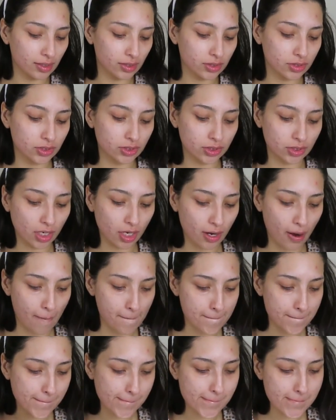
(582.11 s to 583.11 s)

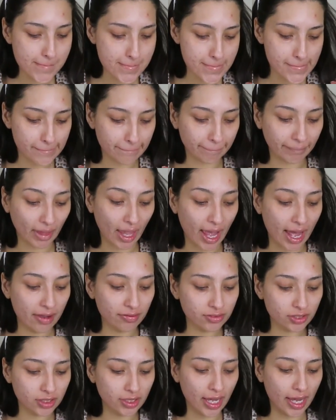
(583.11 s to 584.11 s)
So
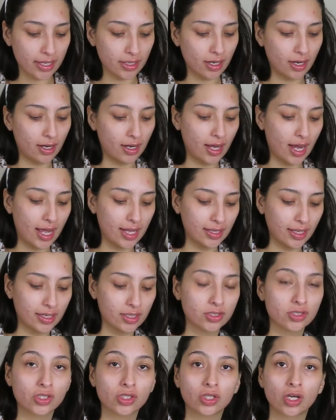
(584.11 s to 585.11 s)
after that, y'all, I
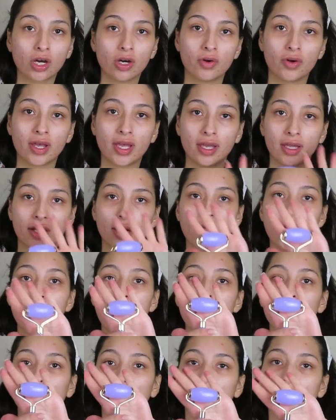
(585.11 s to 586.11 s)
like to go in
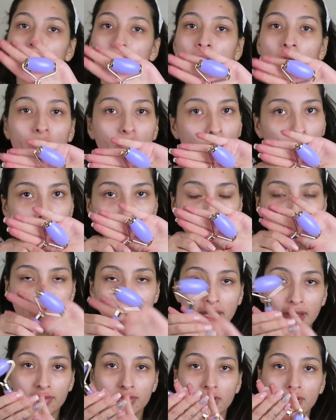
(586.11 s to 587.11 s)
with my roller.
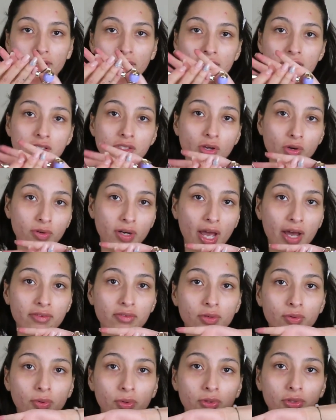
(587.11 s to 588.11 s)
If you guys don't
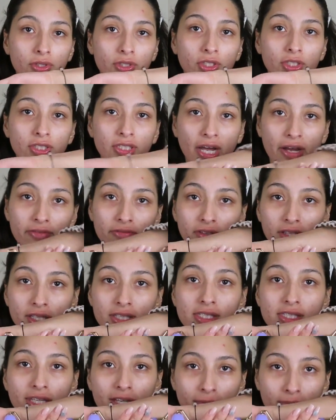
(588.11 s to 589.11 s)
have a roller, you're
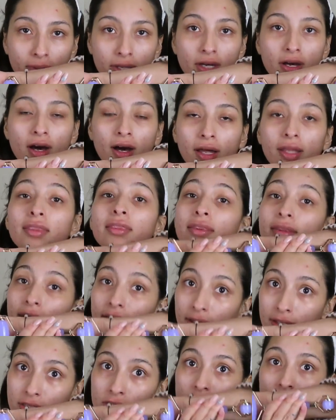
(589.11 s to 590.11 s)
definitely sleeping on
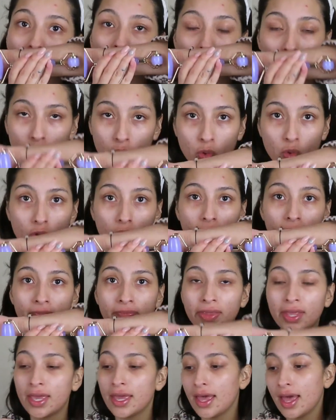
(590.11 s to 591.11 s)
this tool.
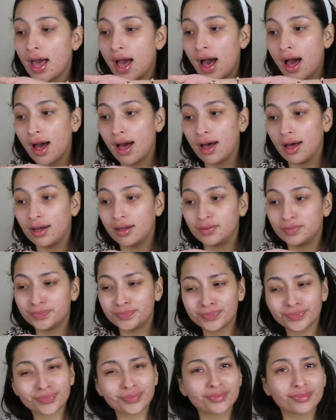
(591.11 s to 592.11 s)

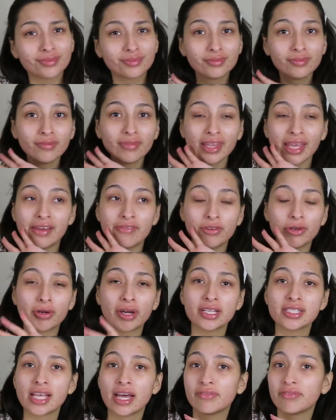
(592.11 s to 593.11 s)
If you
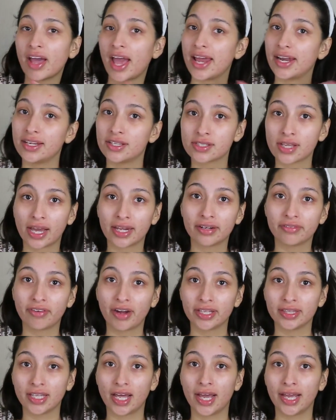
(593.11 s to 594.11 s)
guys have any kind of
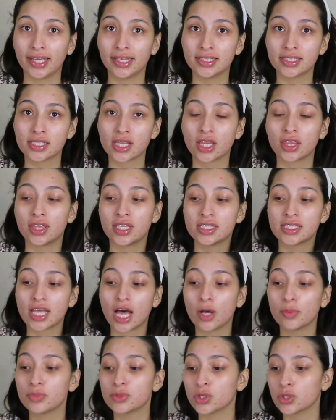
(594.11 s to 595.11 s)
fine lines, this
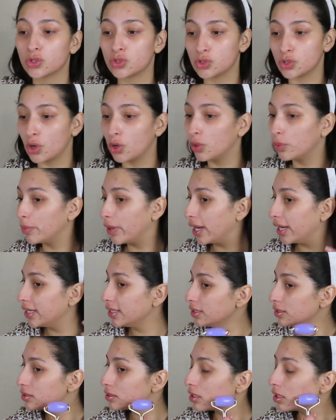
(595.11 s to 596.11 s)
helps so
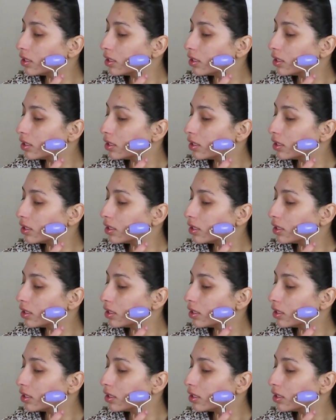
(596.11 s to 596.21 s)
much.